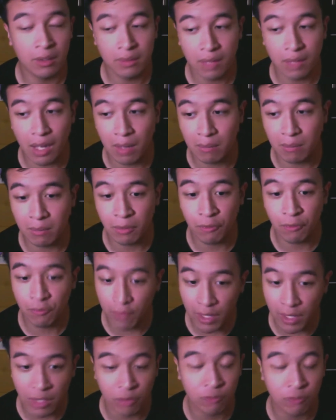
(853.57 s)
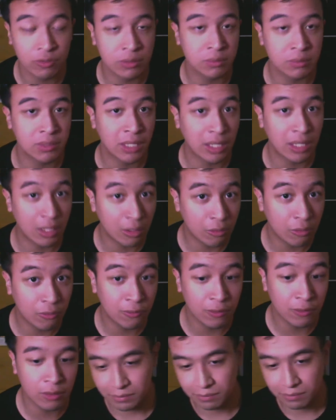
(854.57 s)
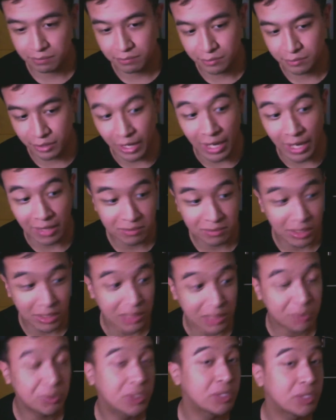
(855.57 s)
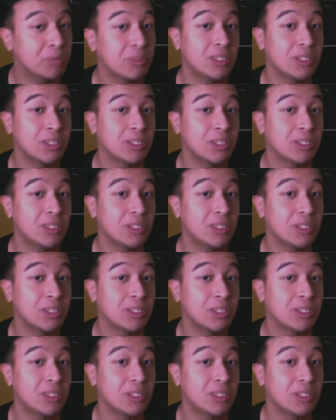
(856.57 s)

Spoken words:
I'm a fan of films. I love film. So yeah, that's pretty much